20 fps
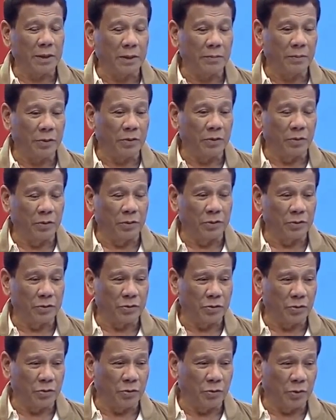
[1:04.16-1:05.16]
na kami doon.
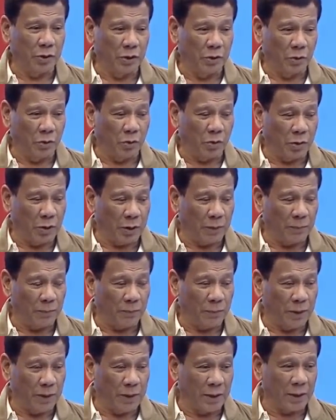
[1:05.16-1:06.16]
So, we grew
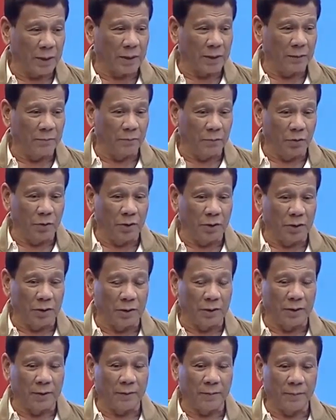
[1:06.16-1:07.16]
up in a
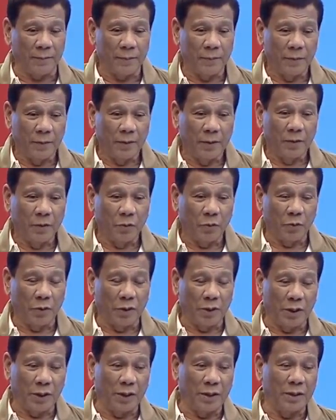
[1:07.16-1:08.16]
community
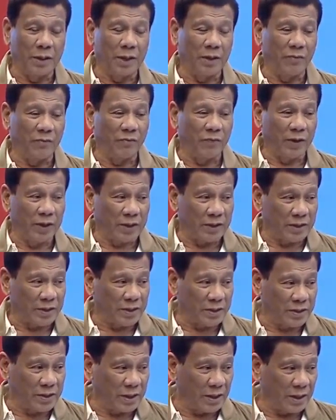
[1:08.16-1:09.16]
with a
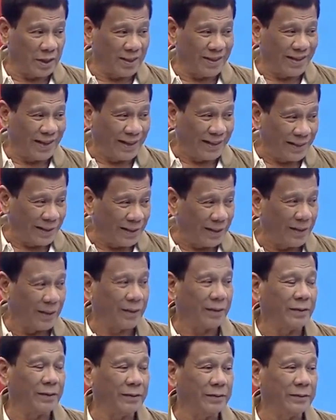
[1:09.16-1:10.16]
diverse
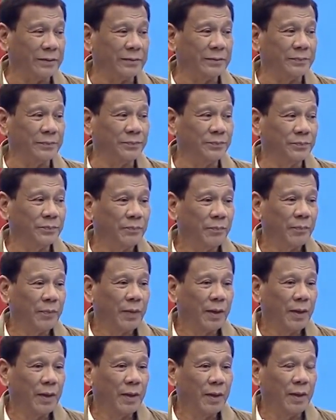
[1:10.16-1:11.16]
dialect.
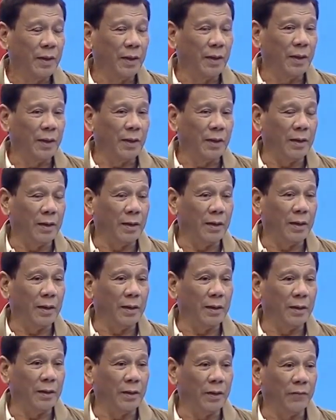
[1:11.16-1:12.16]
And
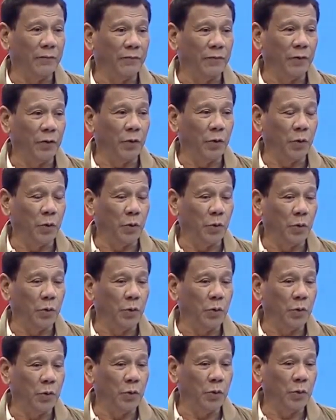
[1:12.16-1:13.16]
if you
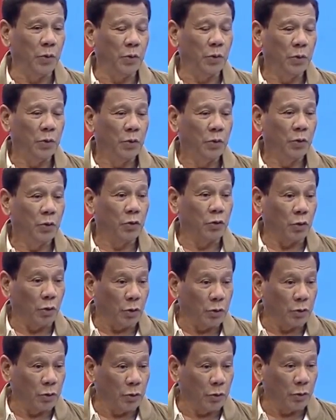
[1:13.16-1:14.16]

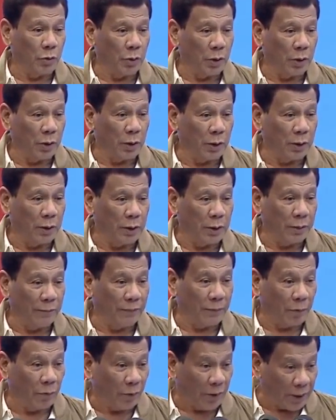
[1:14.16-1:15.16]
talk to a
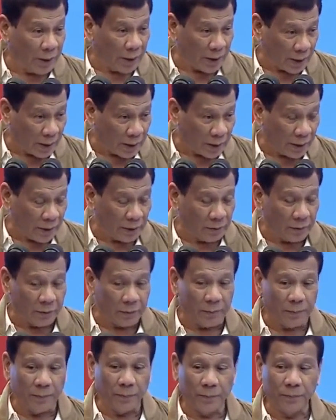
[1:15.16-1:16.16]
Davaoenia
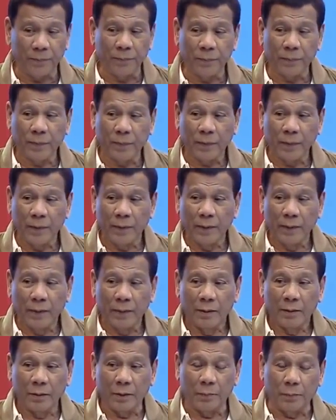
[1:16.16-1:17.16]
ngayon,
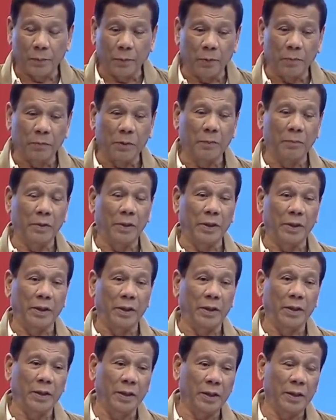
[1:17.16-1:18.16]
you'd
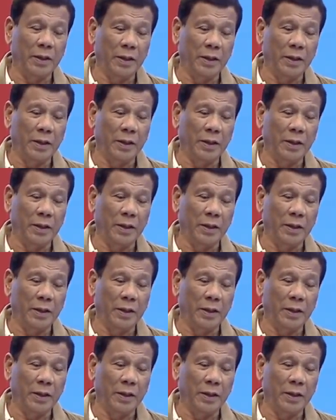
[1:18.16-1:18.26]
probably